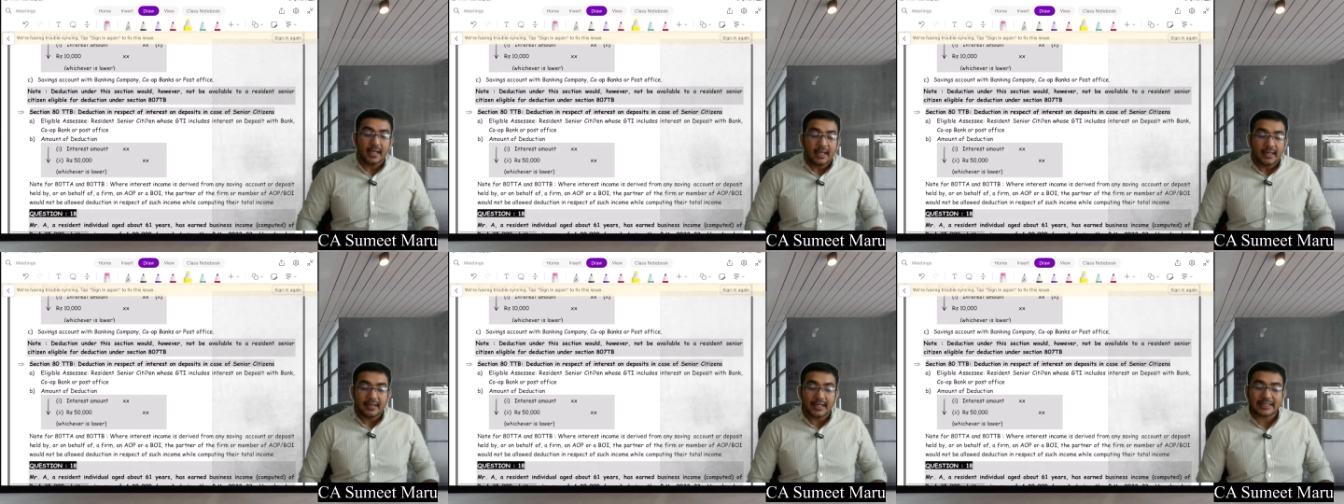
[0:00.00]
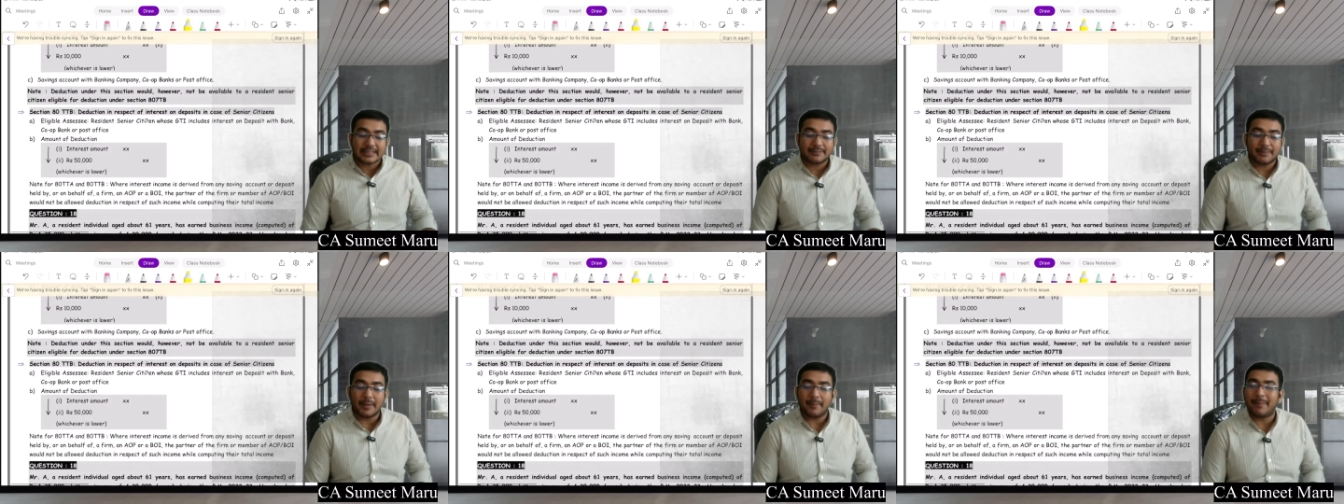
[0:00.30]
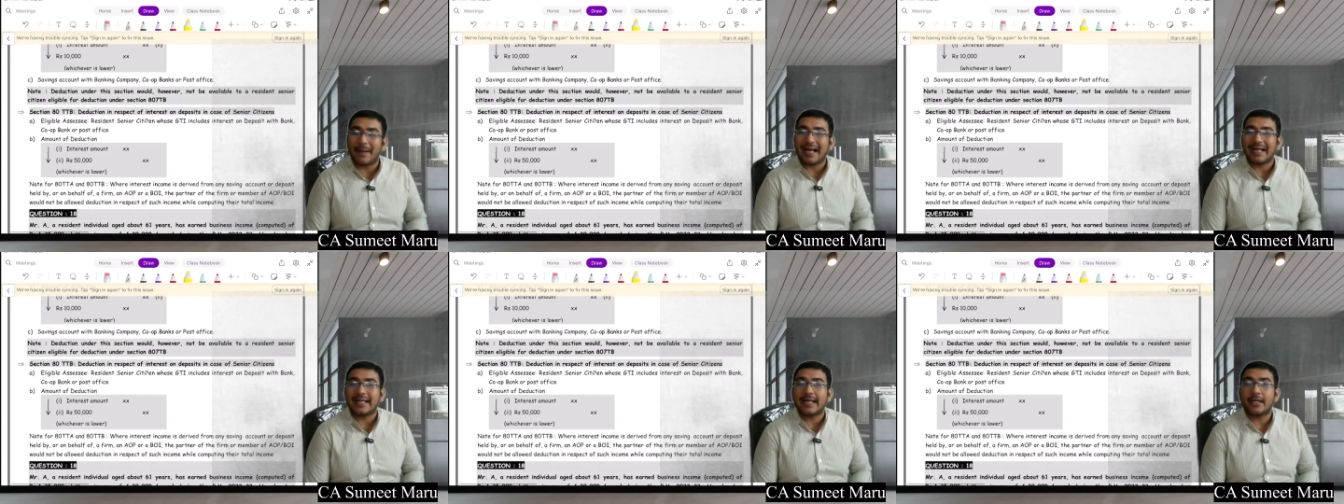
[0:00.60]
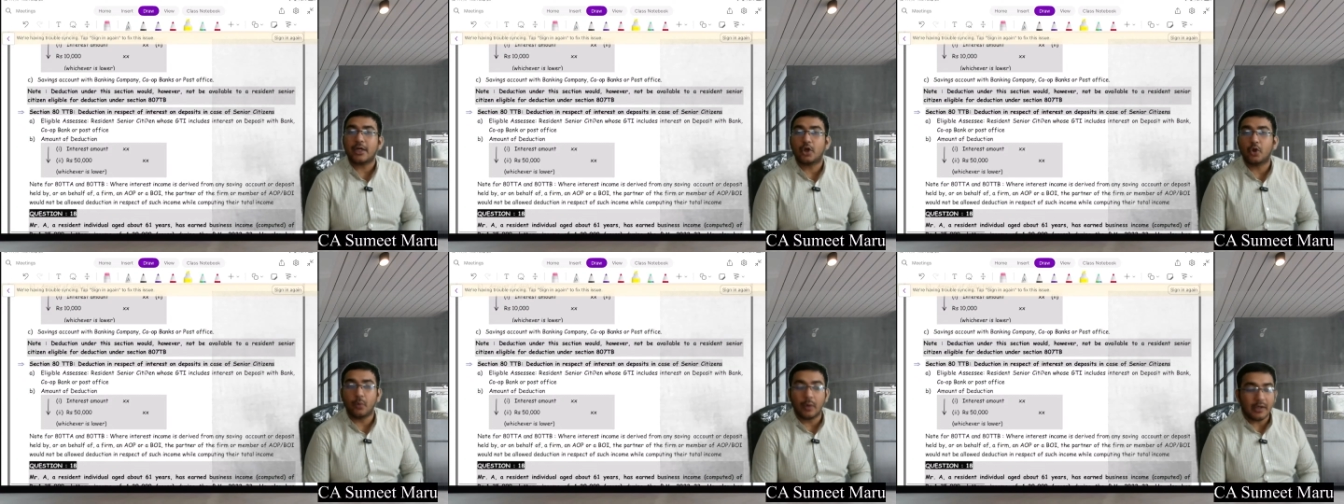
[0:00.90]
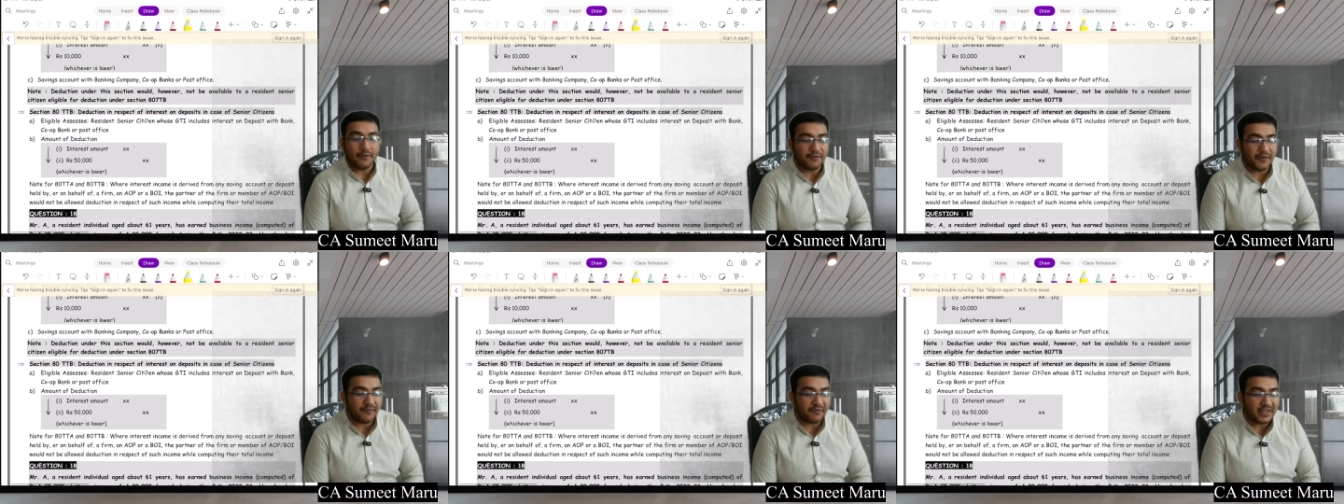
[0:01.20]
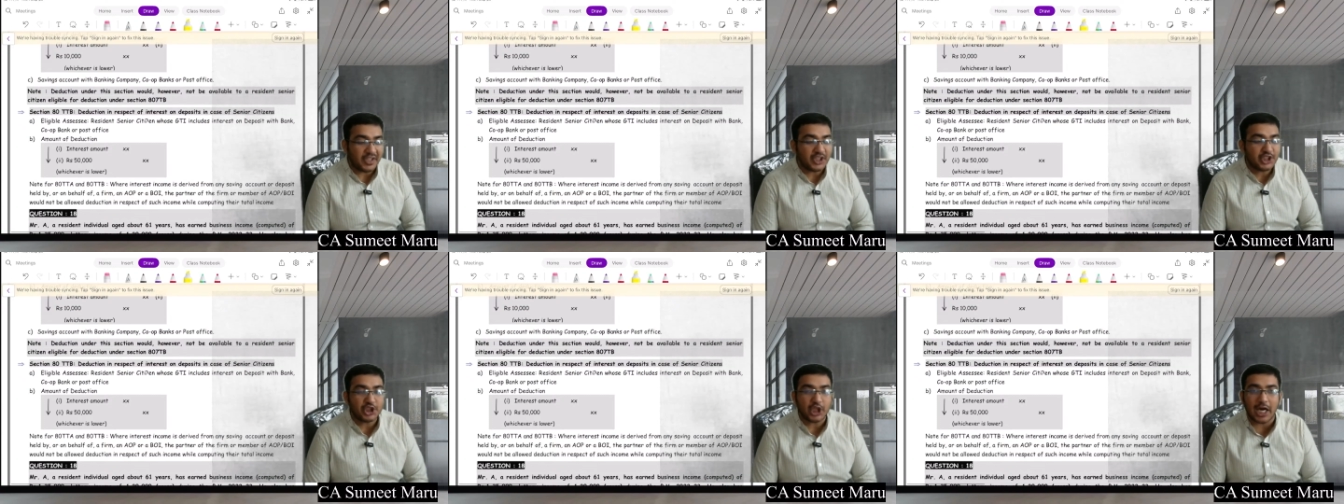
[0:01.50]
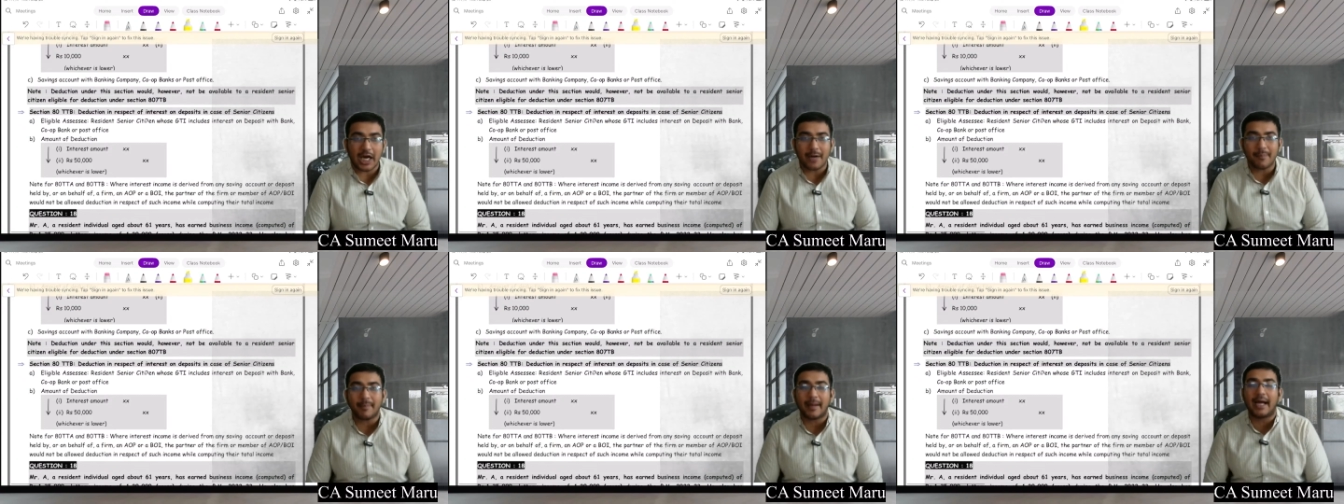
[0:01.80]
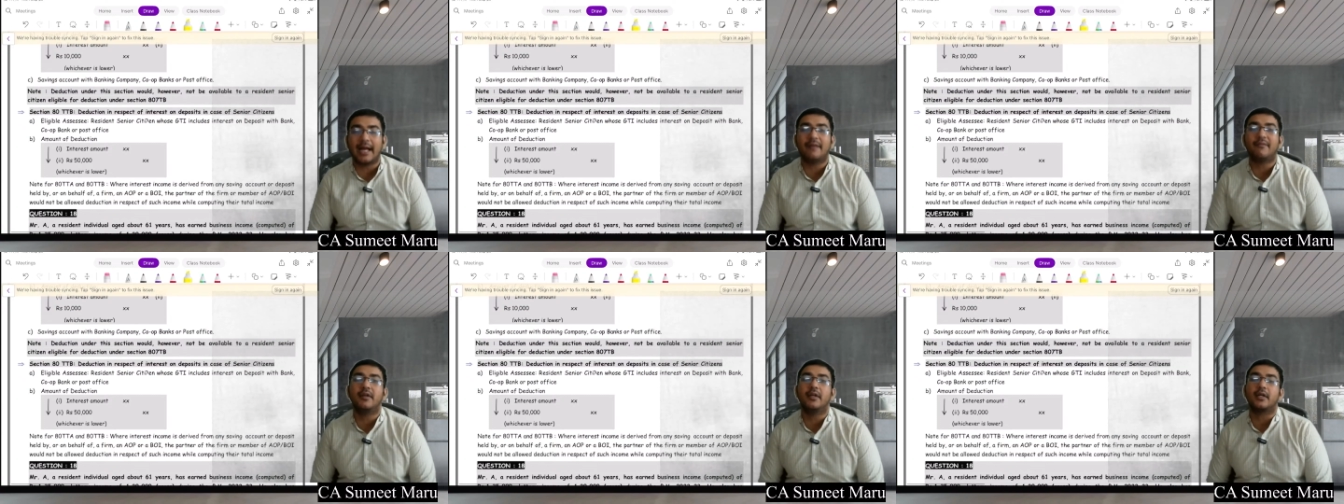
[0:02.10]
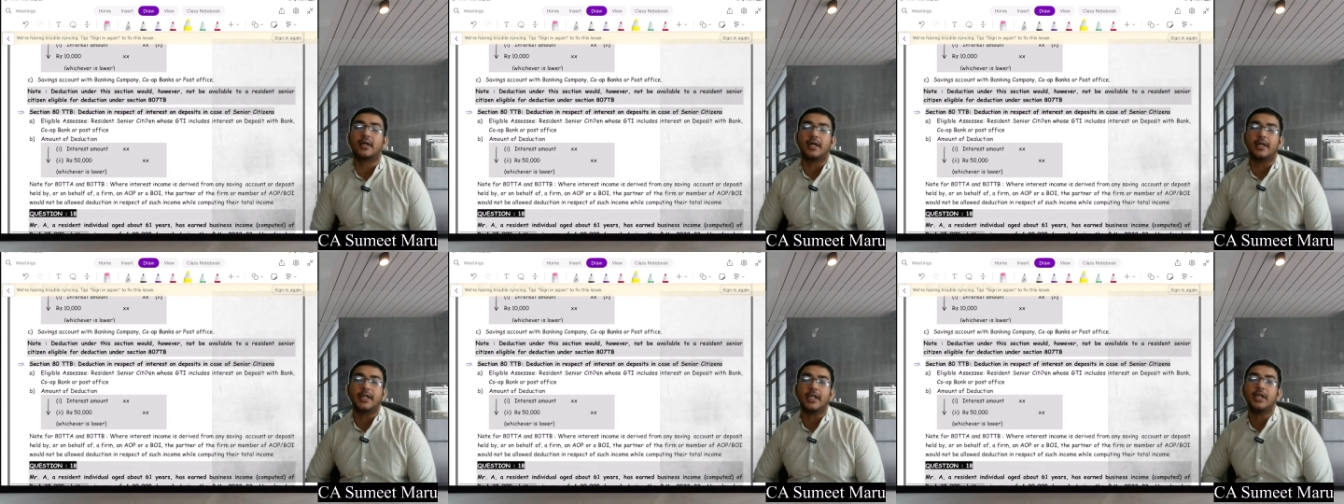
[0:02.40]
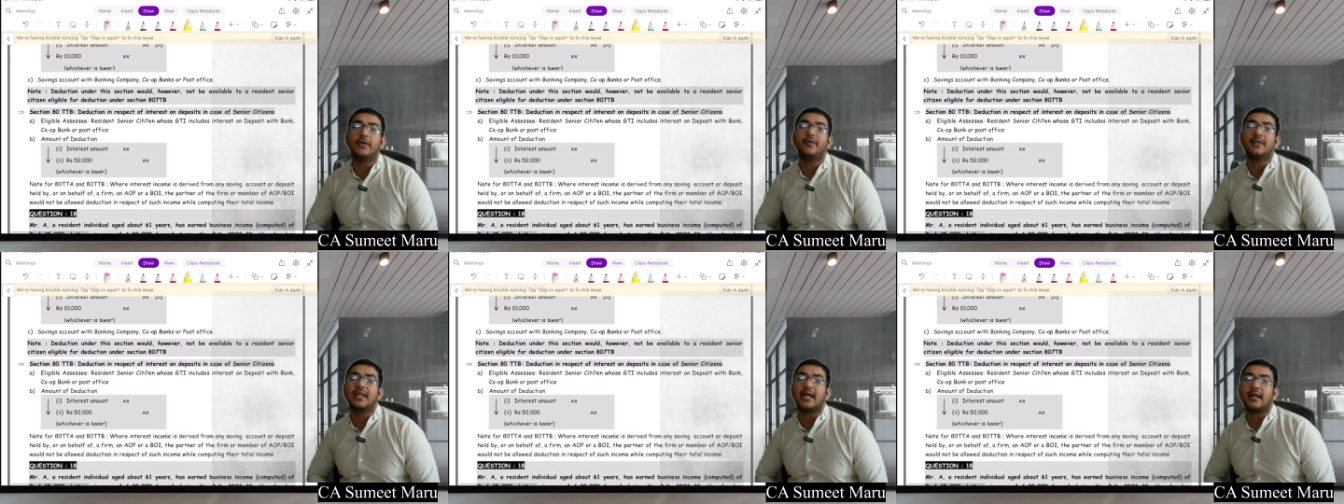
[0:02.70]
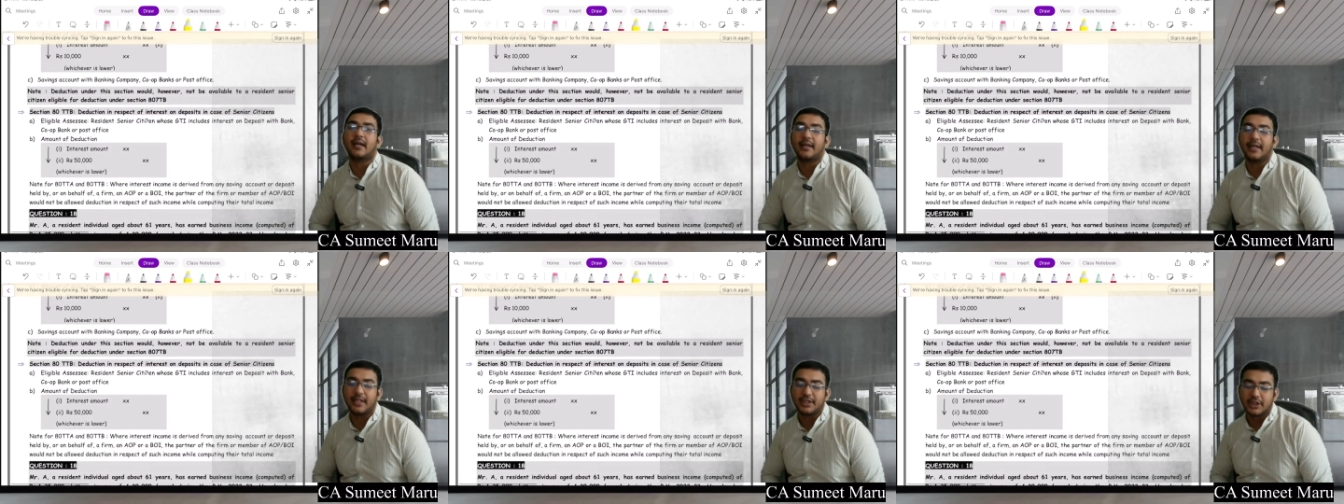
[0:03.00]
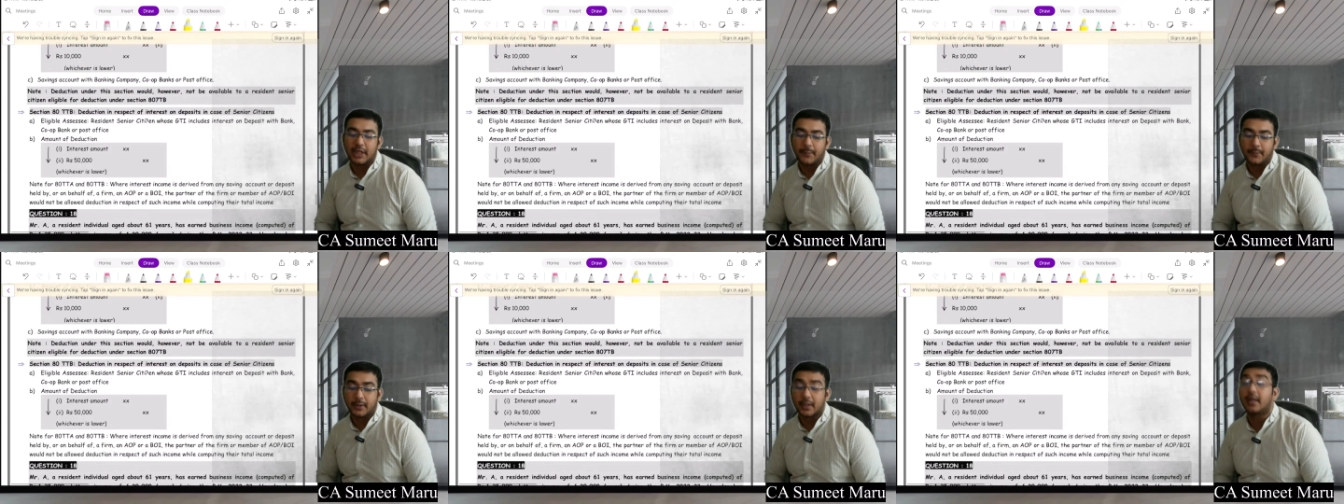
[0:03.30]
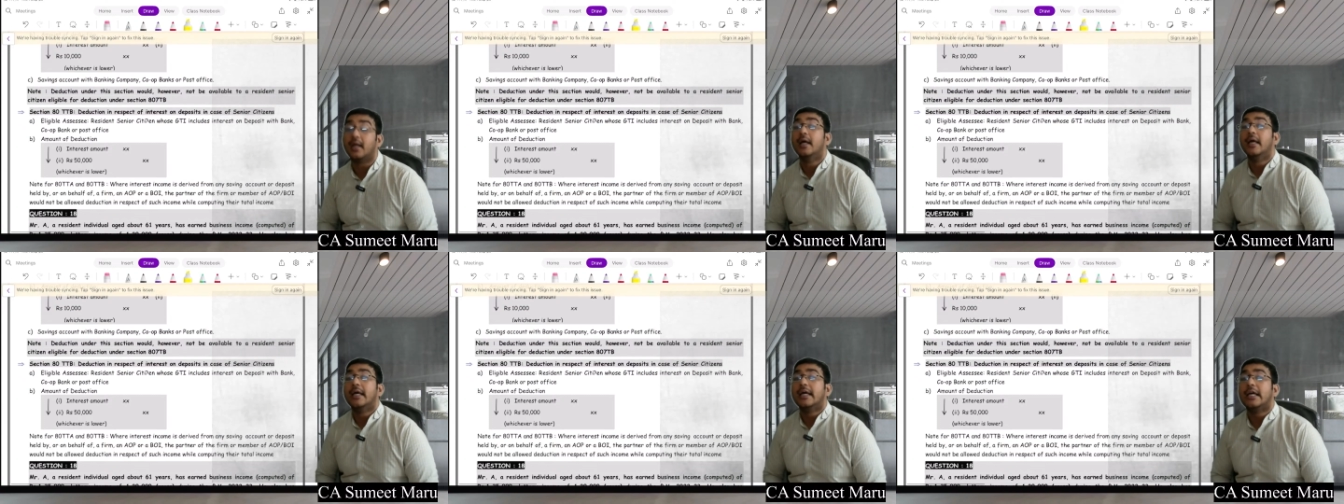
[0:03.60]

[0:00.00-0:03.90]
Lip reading: Let's be back at 12:50 sharp and we'll continue with our next chapter.